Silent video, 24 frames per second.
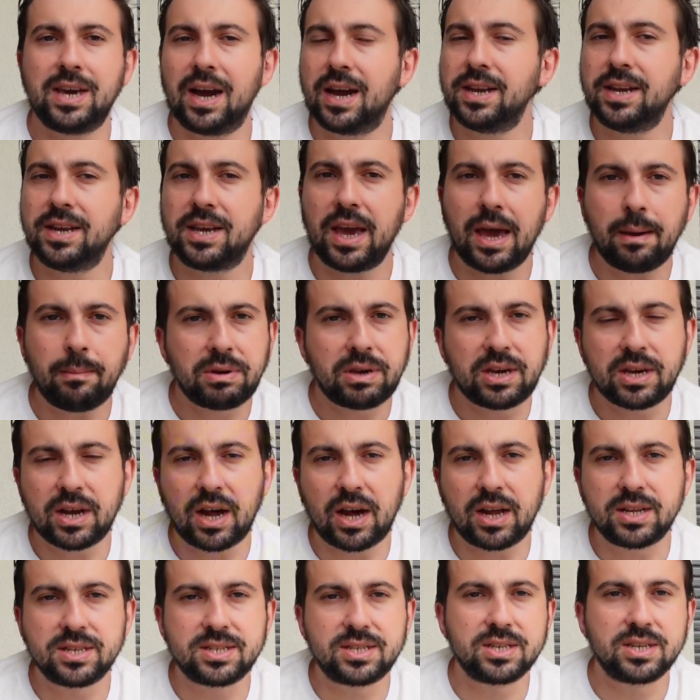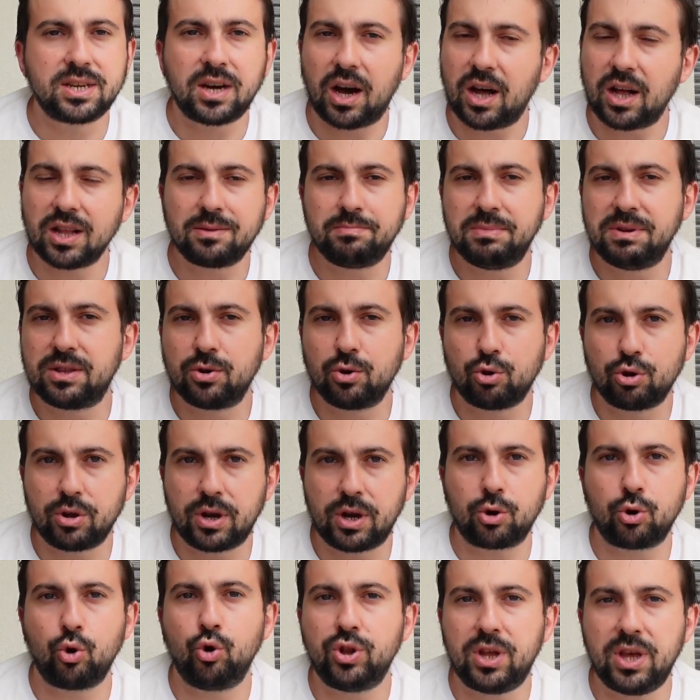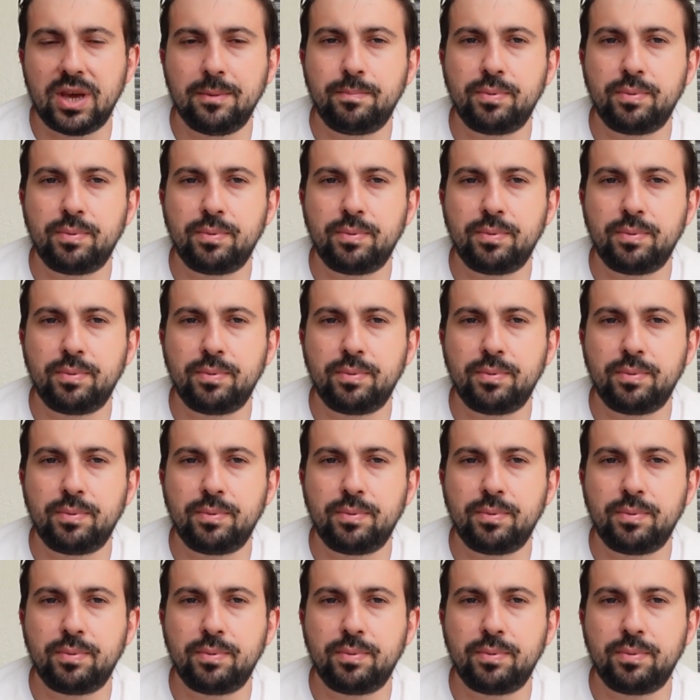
In other words, you can pay your rent as Kaltmiete